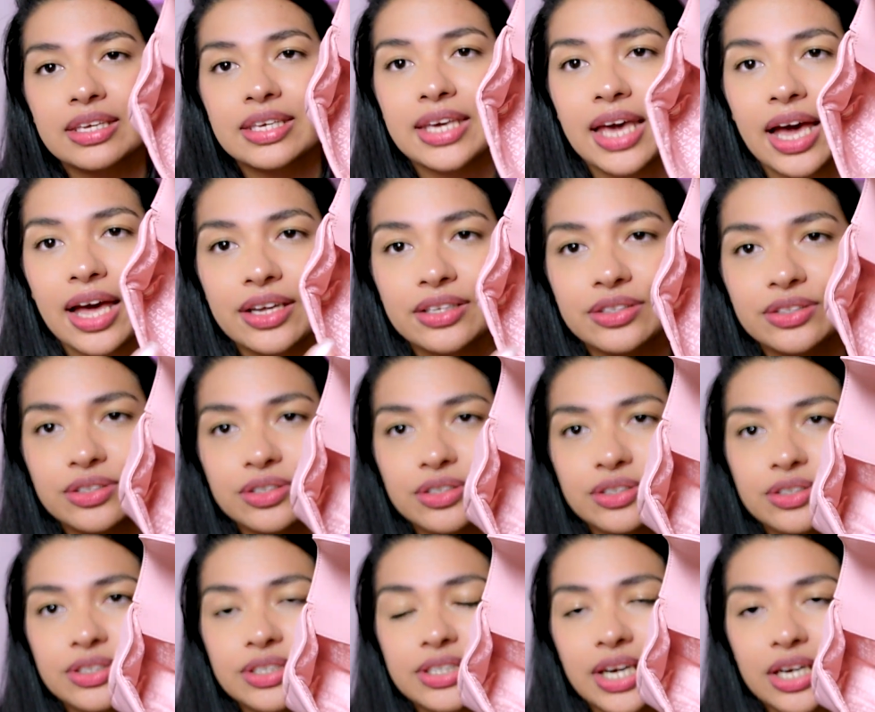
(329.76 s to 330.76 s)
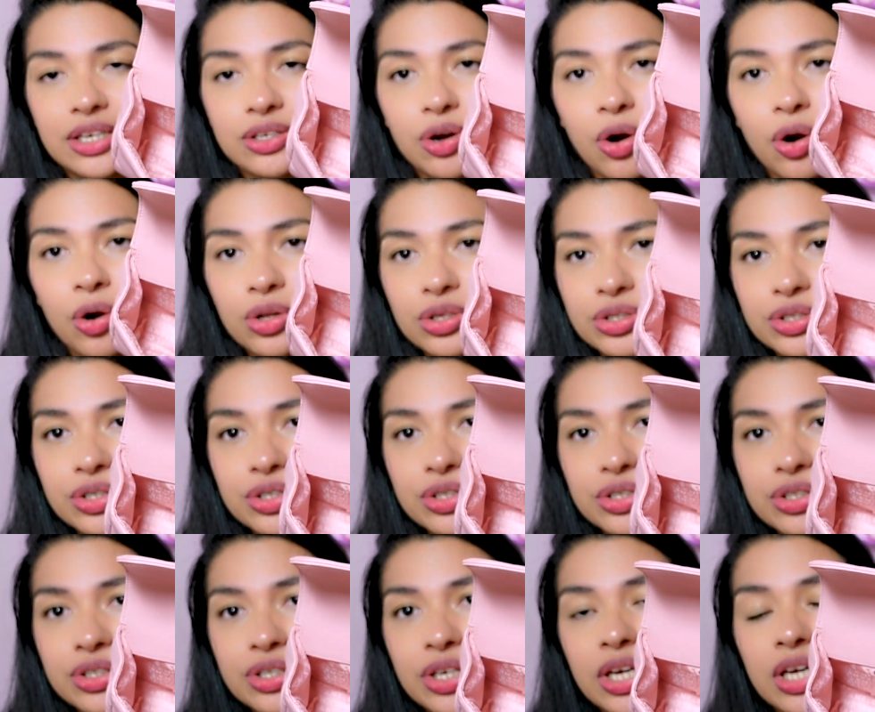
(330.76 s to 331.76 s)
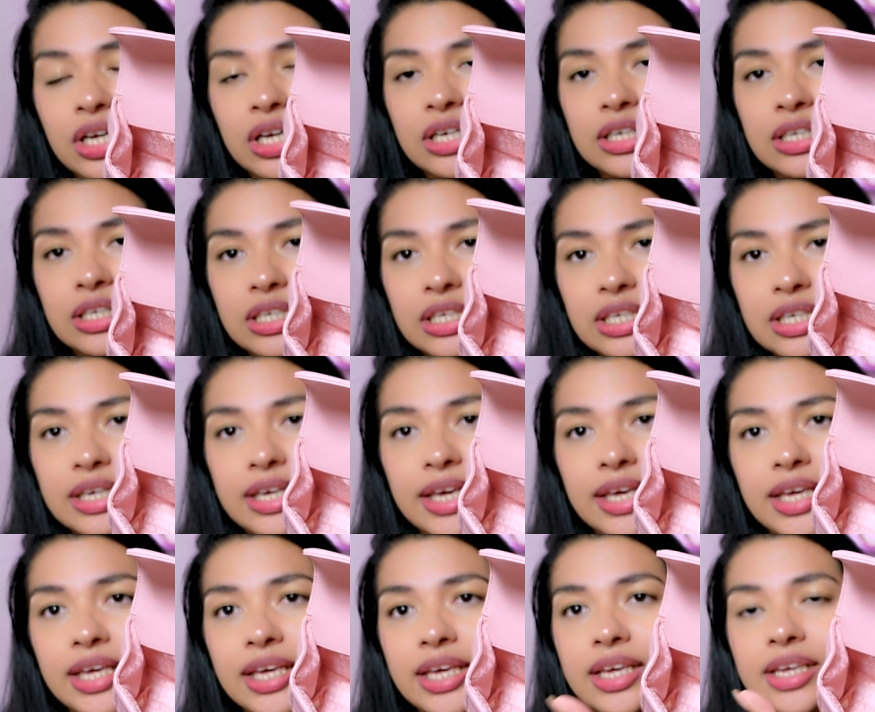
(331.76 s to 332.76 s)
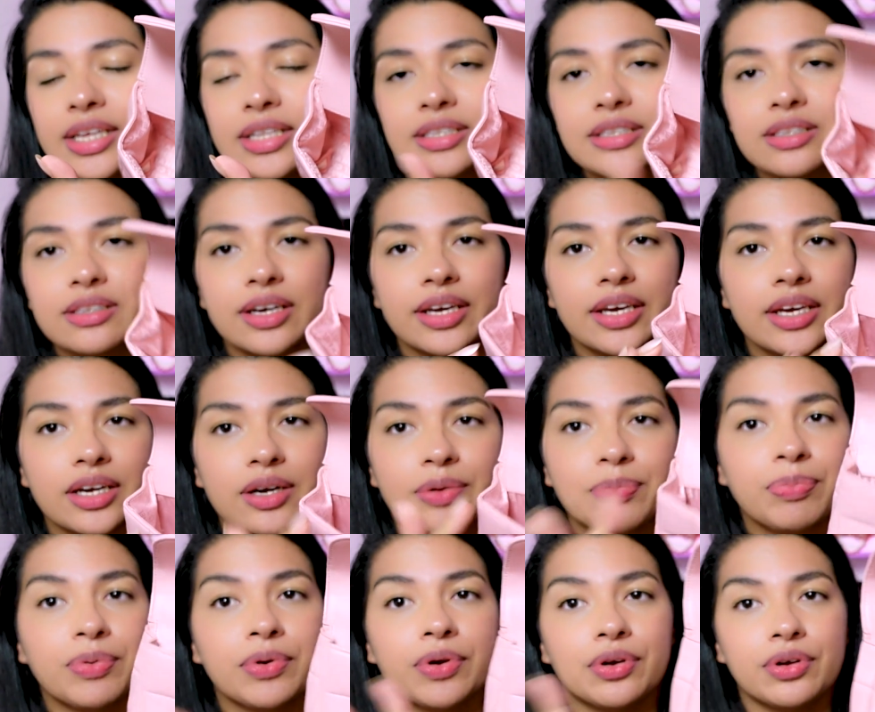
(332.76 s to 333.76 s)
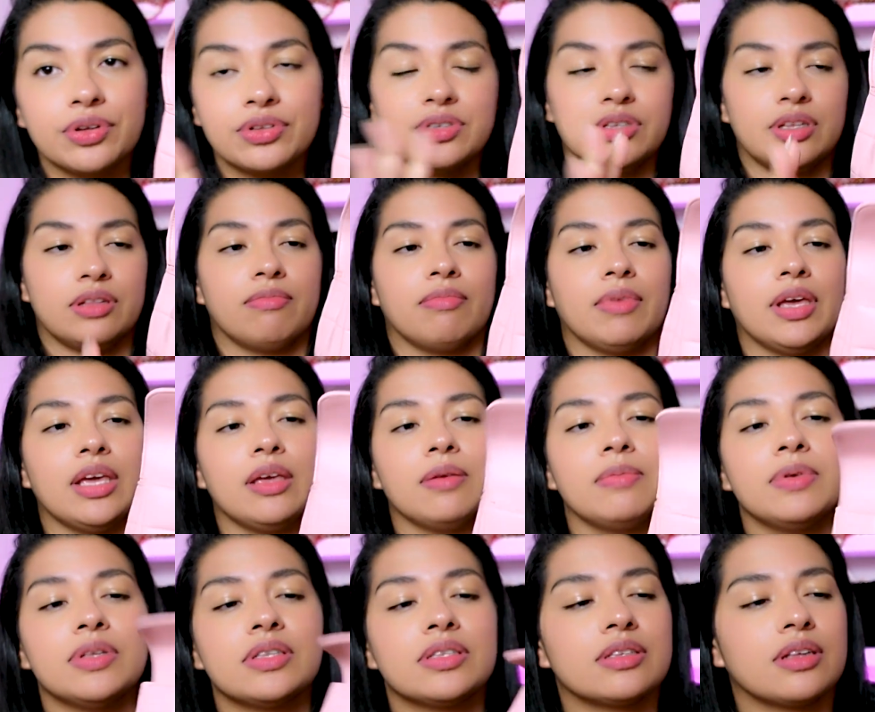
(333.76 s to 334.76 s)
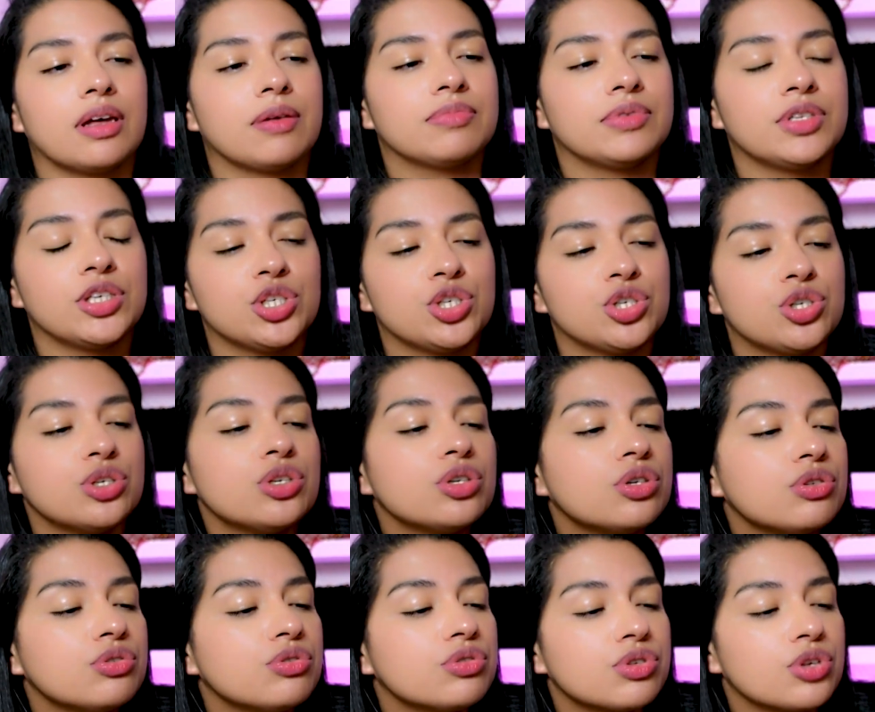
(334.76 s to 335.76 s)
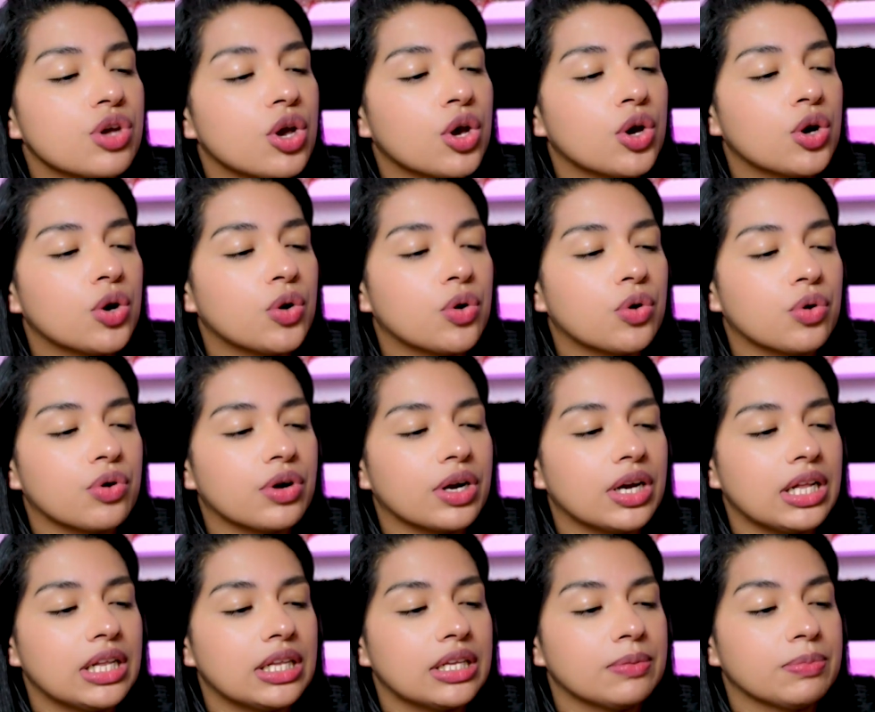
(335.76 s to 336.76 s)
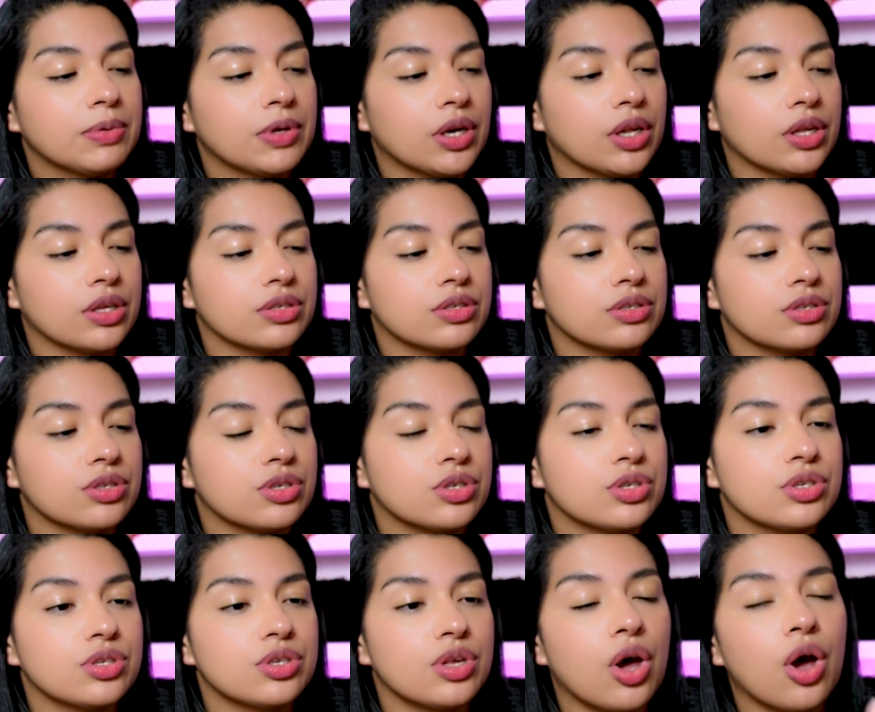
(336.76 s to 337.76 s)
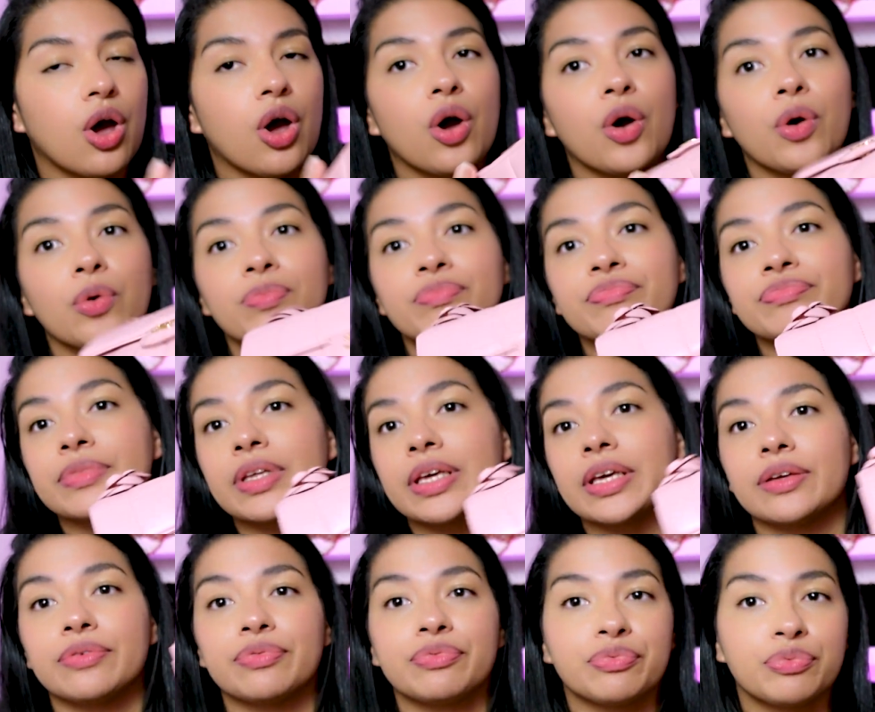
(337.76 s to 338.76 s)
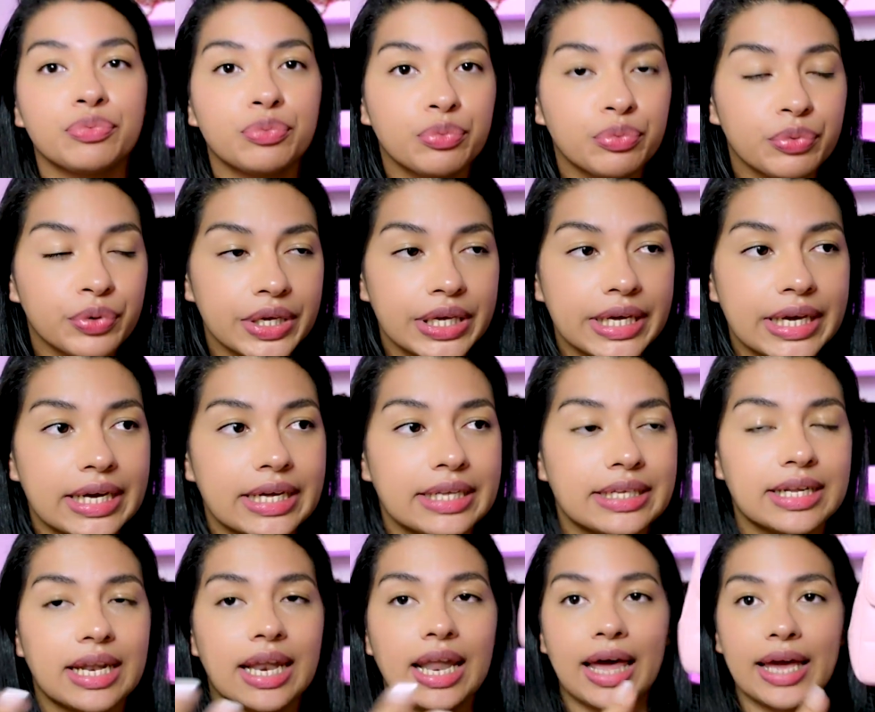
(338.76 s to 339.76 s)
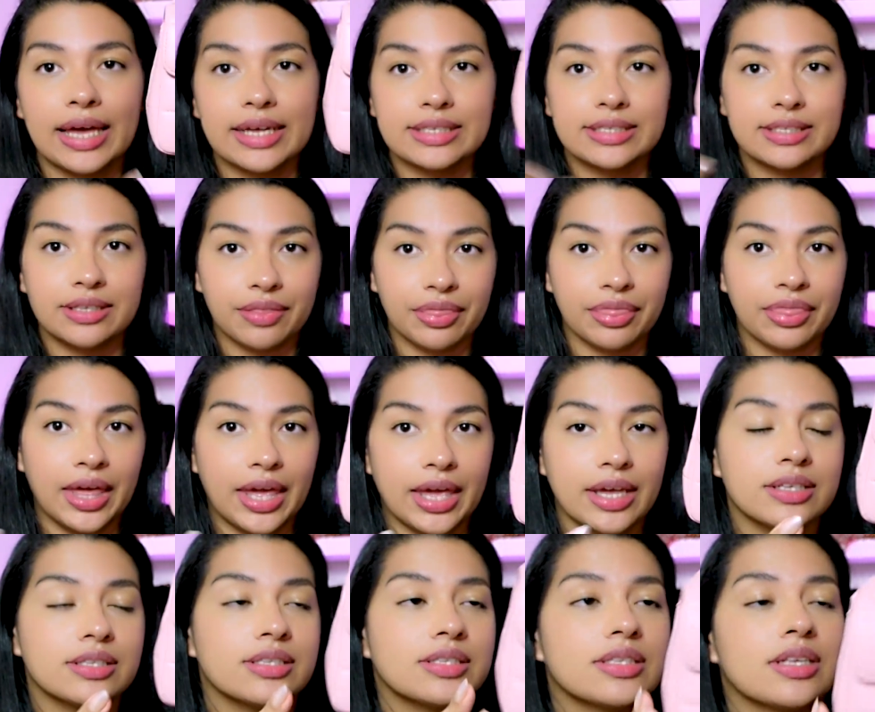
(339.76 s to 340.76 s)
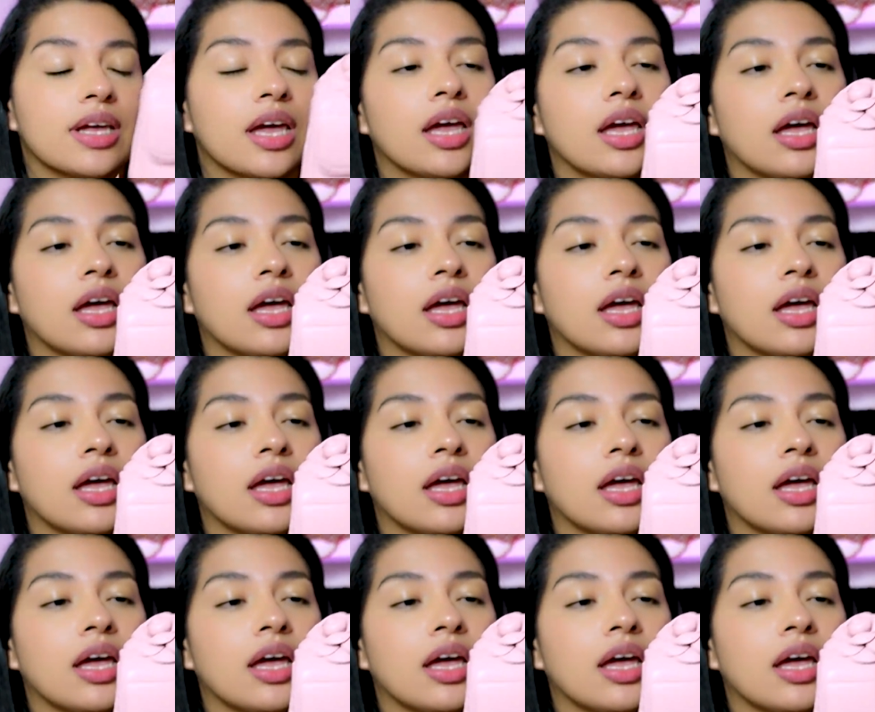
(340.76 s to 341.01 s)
card holder, key case, AirPods, and maybe some tissues or a lip gloss. So if we analyze things